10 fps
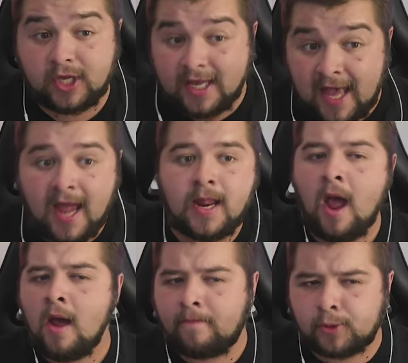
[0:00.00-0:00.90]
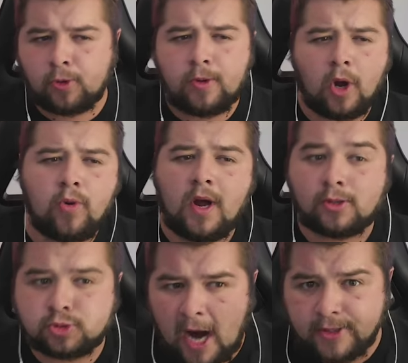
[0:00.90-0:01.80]
Again, Bruno,
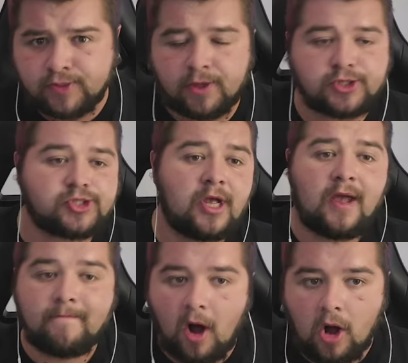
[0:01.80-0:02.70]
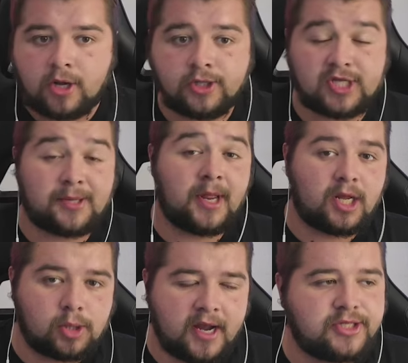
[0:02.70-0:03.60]
Rasmus, Marcus having a
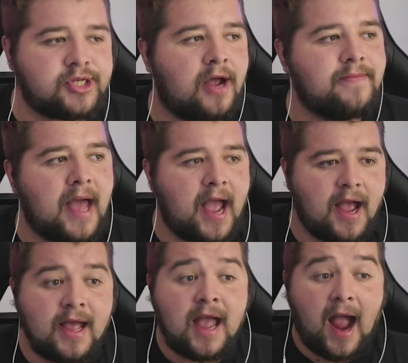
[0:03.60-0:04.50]
great time there.